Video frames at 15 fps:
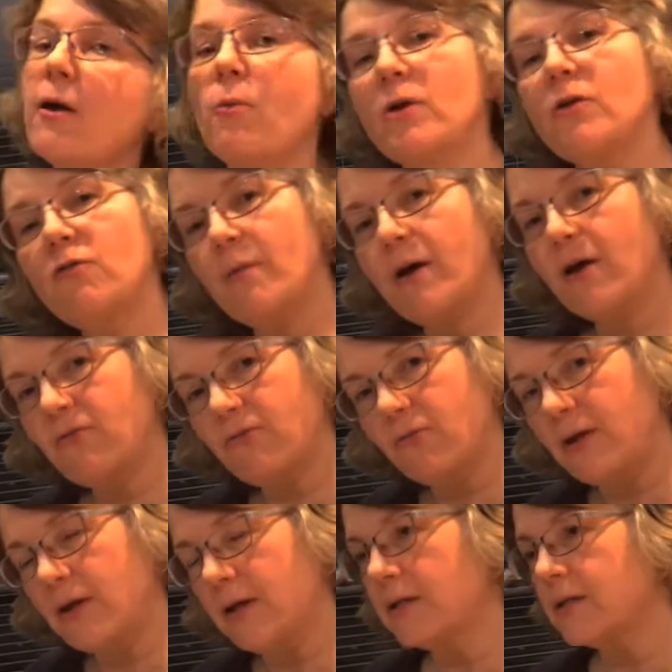one of my
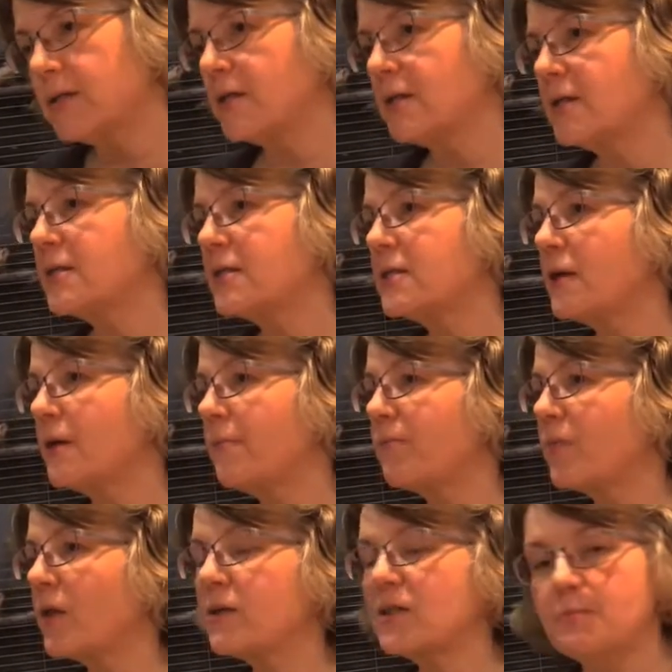fields is
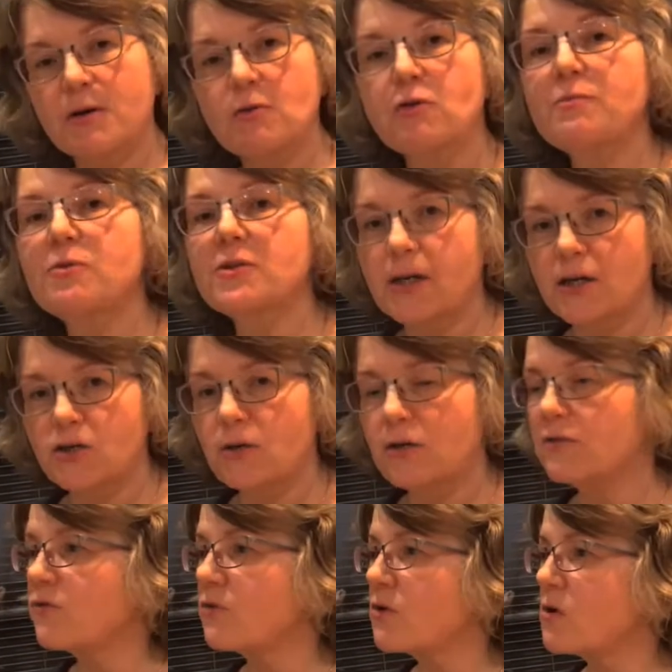um, spirit possession and
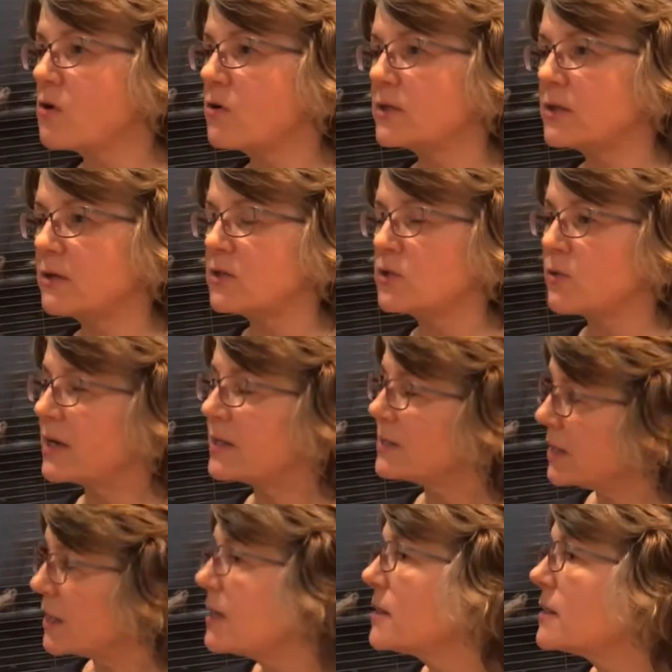trance, and so I
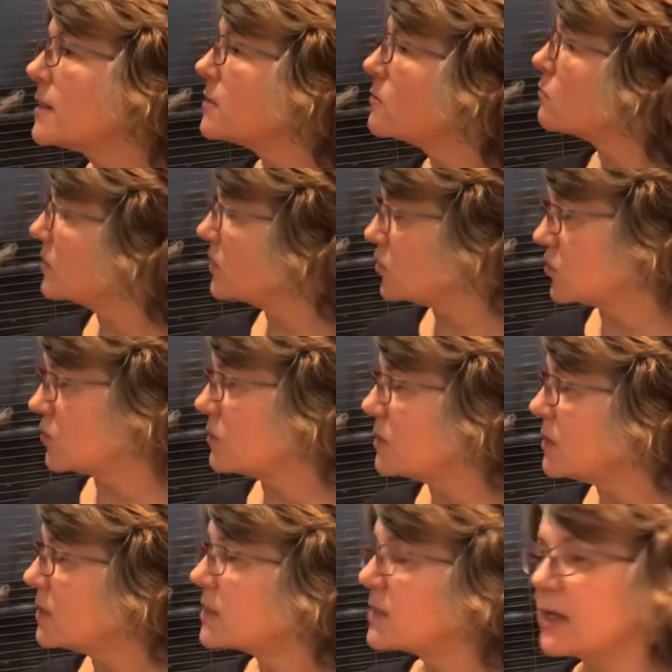attended
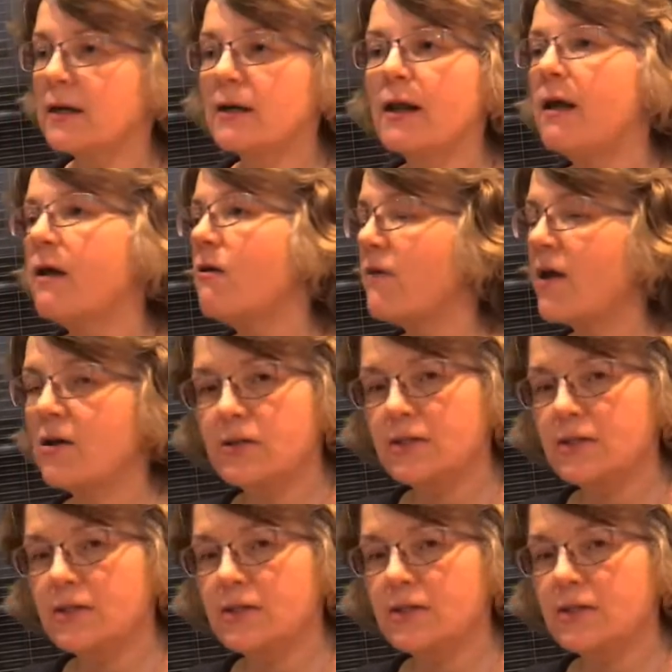rituals in various